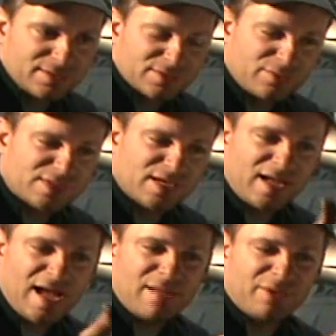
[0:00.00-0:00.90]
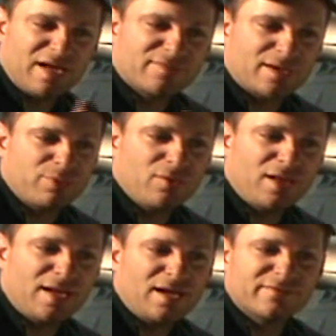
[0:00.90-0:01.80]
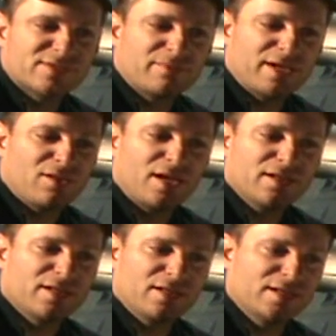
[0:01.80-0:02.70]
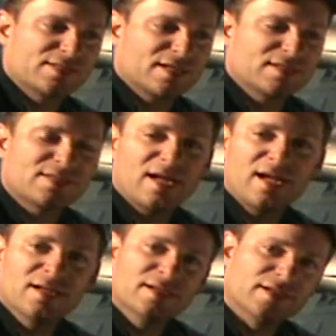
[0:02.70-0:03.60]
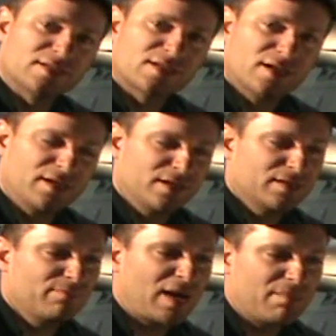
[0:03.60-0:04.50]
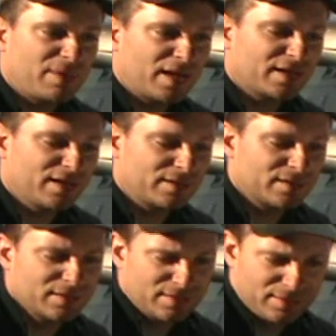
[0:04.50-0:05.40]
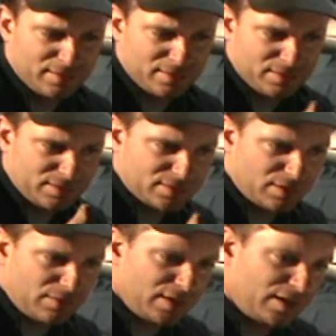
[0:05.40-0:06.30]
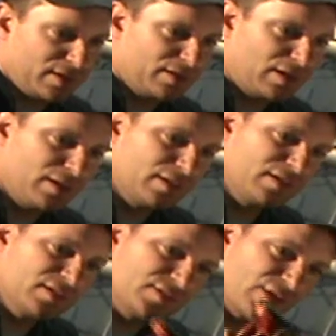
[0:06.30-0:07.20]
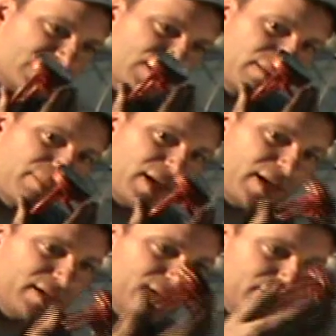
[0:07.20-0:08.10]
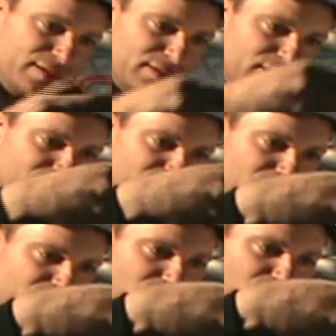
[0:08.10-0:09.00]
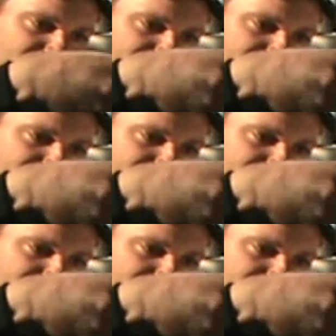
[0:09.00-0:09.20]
So what's gonna happen after I pull that out, if somebody lightly leans against that, it's gonna pop back in. So, uh, so I'll start by applying